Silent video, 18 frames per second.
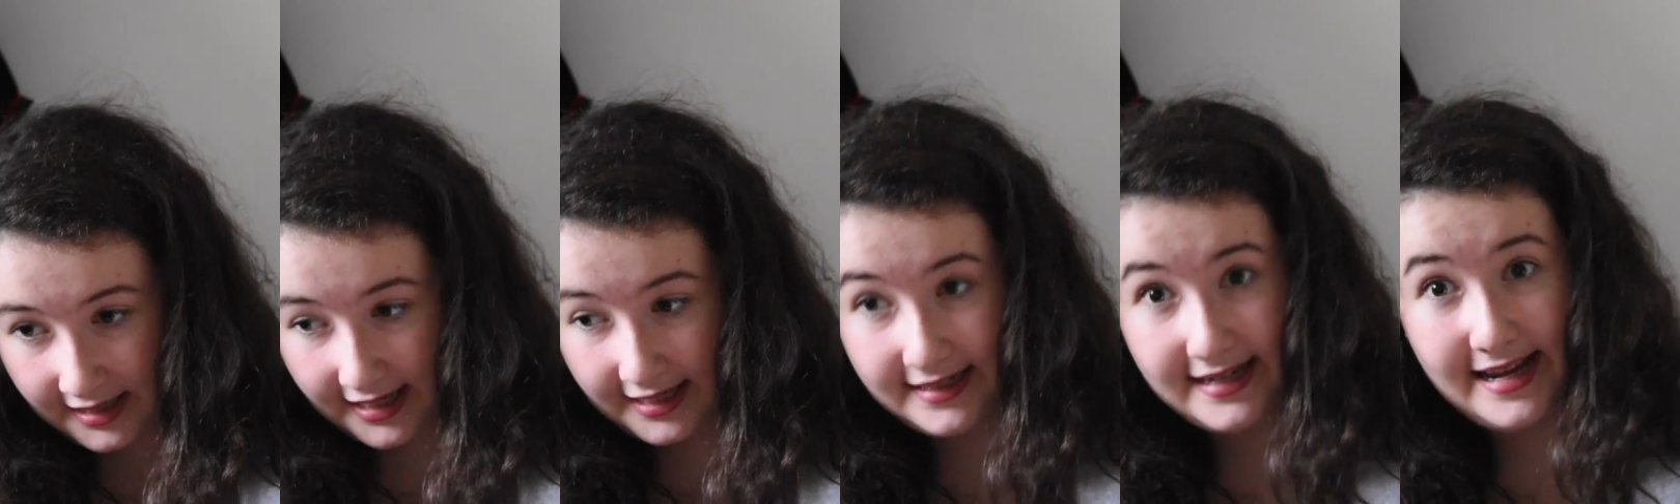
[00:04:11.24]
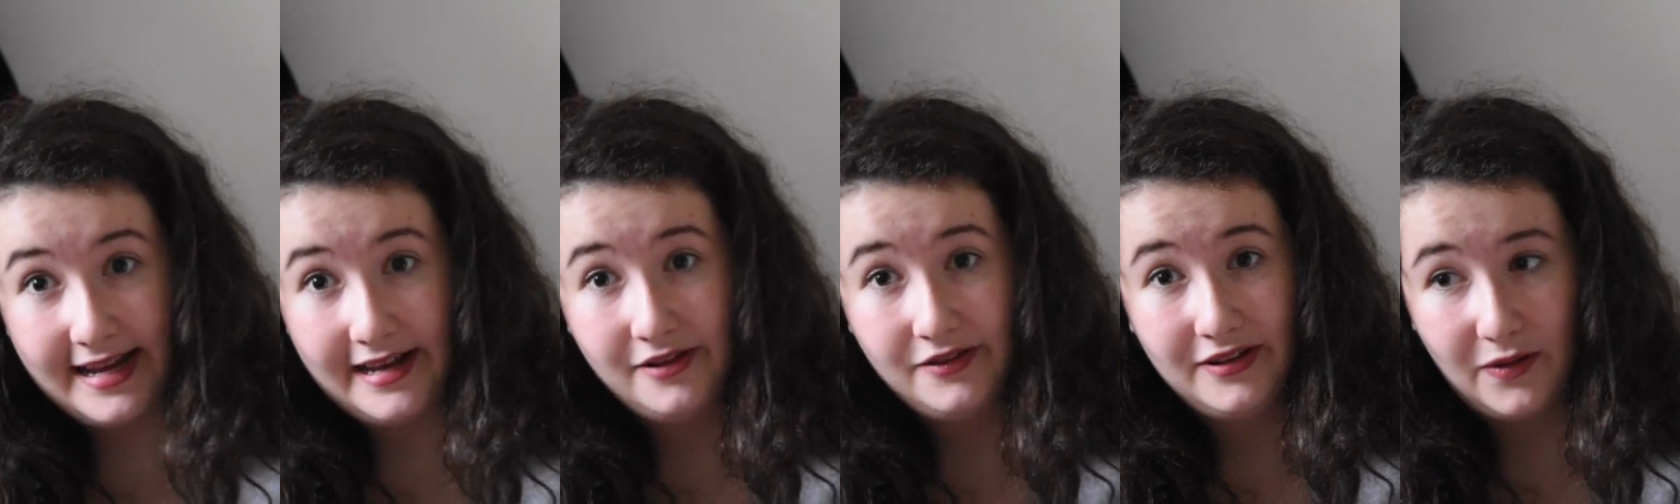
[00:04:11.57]
And
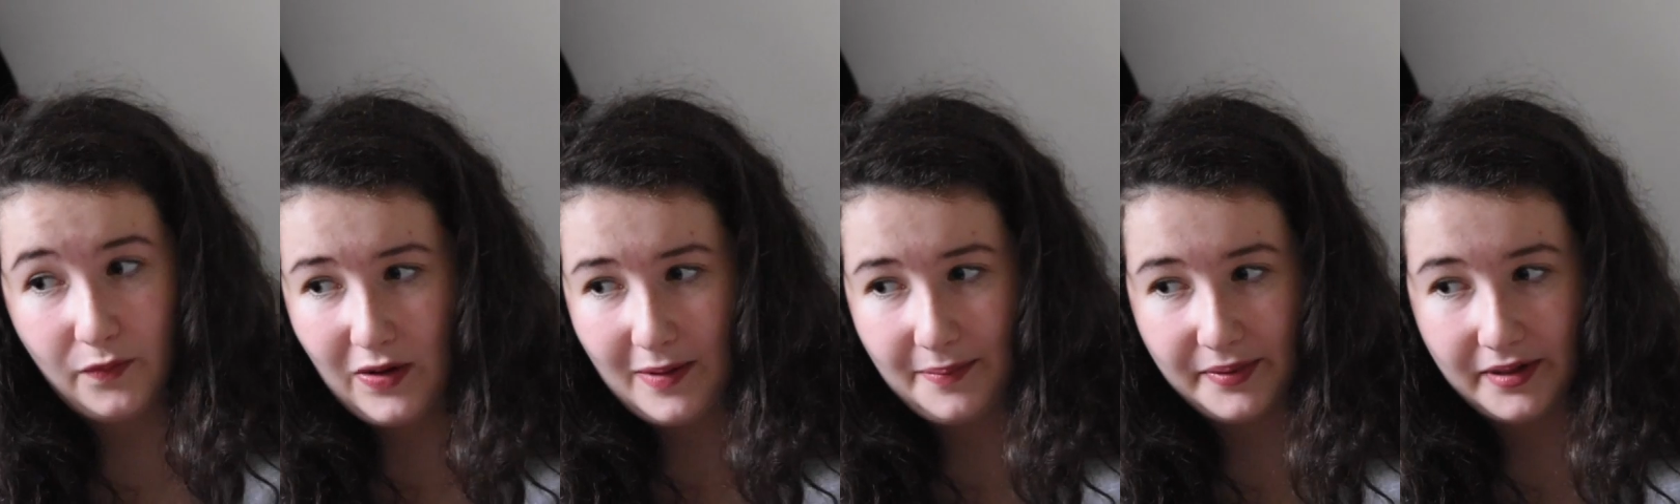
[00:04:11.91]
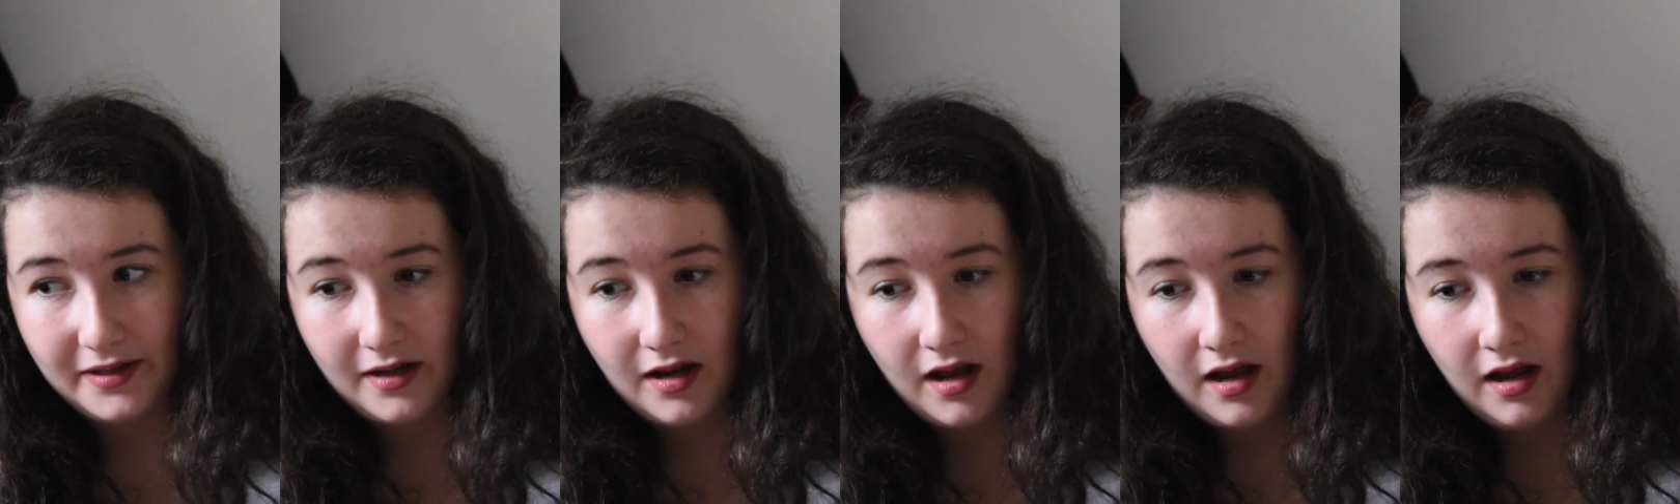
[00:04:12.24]
now that
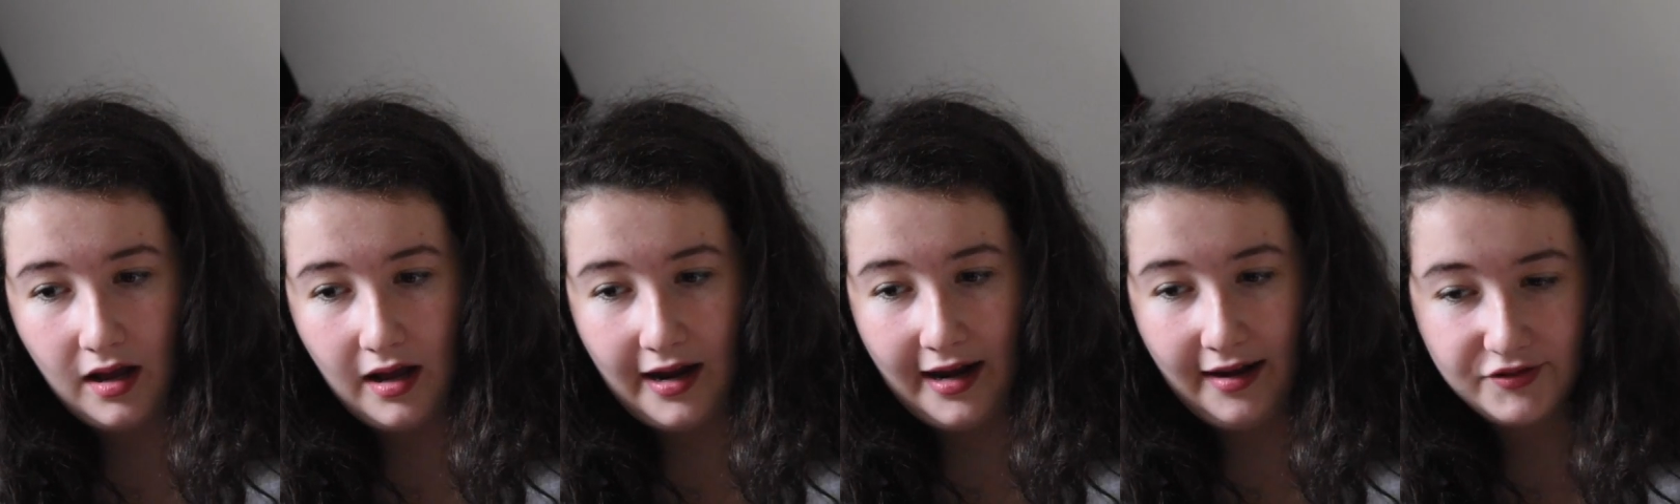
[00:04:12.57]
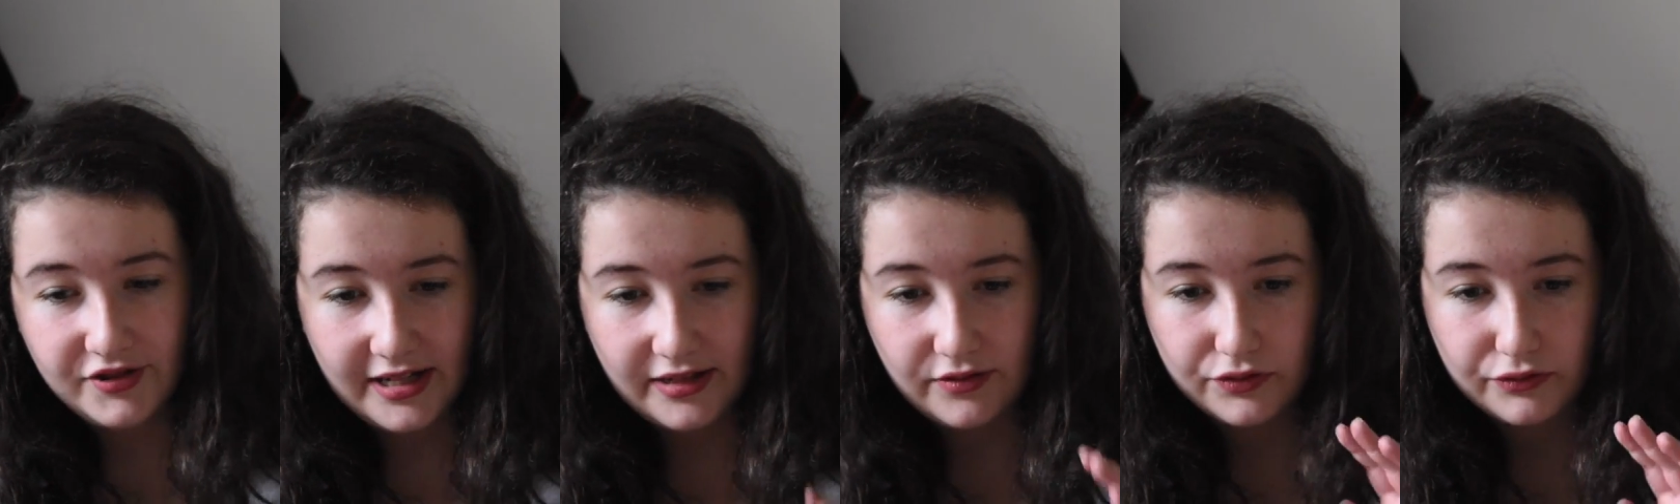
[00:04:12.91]
weapon. I have
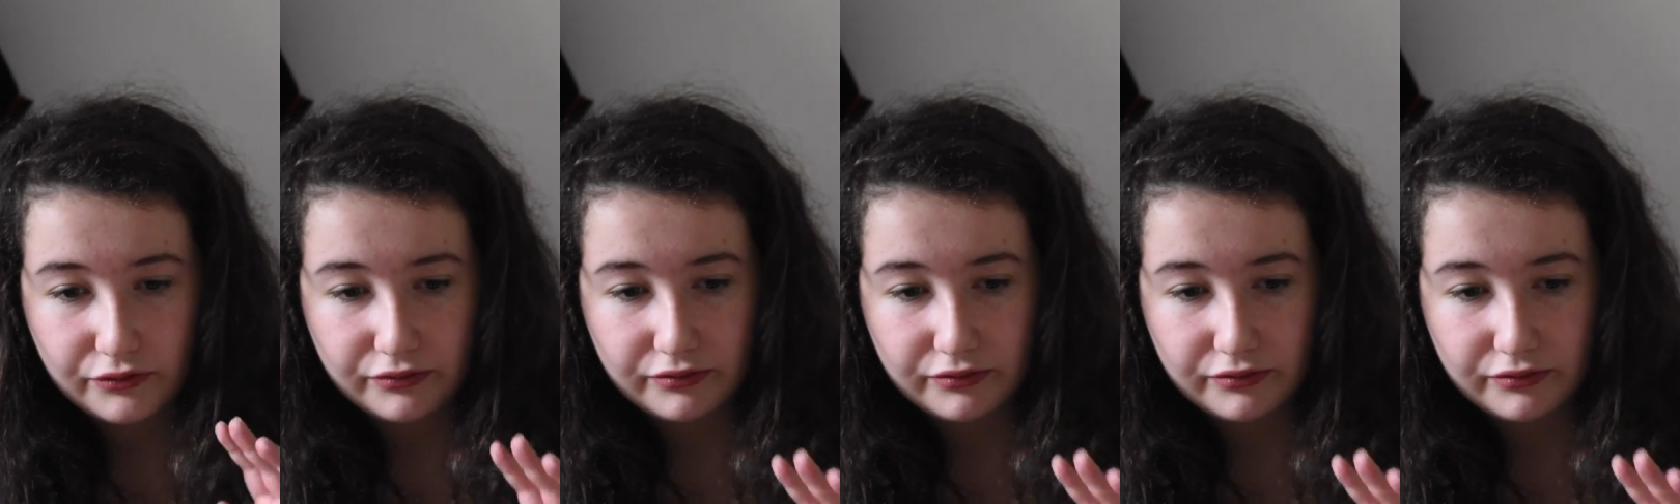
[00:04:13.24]
to say it was